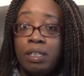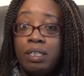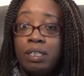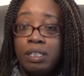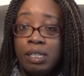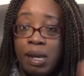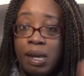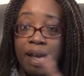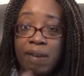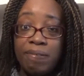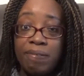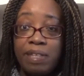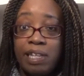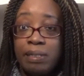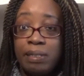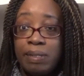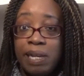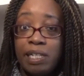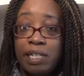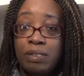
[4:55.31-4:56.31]
So
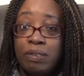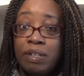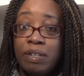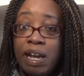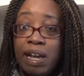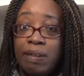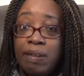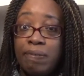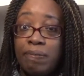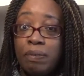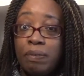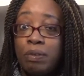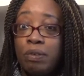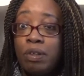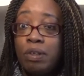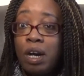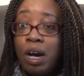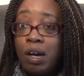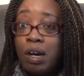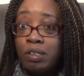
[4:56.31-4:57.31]
everything's based on
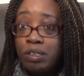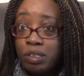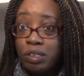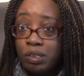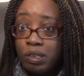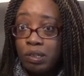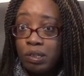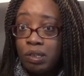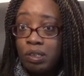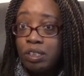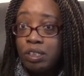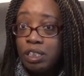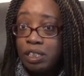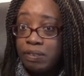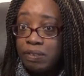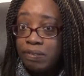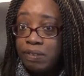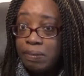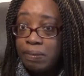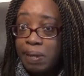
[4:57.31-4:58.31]
A4 cardstock,
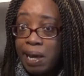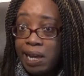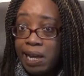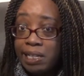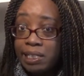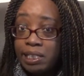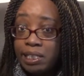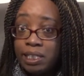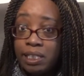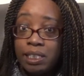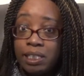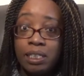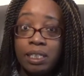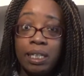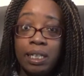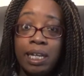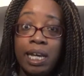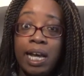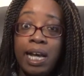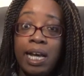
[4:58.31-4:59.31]
just for the pages,
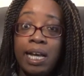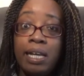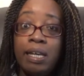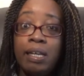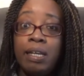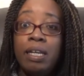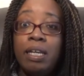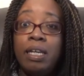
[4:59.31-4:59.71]
okay?